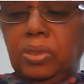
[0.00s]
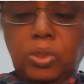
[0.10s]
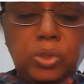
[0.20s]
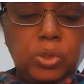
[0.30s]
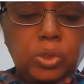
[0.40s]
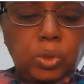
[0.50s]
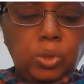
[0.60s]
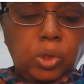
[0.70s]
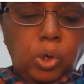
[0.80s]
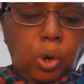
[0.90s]

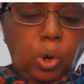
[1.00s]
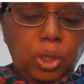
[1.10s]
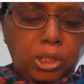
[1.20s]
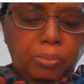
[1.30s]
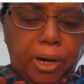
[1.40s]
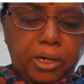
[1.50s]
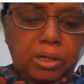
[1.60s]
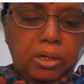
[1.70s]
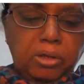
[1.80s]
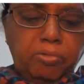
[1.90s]
So, all the part
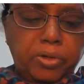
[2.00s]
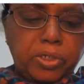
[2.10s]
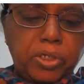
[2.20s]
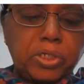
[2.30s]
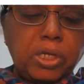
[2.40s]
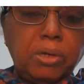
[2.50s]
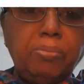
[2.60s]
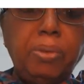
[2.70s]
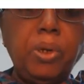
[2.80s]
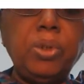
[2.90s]
which is
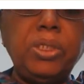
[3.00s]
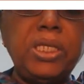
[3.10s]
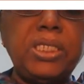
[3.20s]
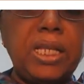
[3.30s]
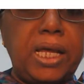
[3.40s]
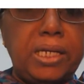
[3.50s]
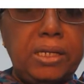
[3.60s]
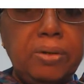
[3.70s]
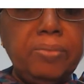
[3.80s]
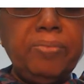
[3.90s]
below this
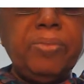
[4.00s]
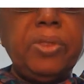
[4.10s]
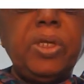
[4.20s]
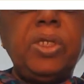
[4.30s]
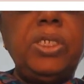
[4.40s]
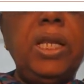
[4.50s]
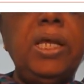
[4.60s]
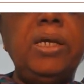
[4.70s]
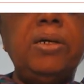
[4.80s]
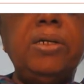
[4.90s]
line till
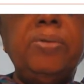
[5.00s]
here,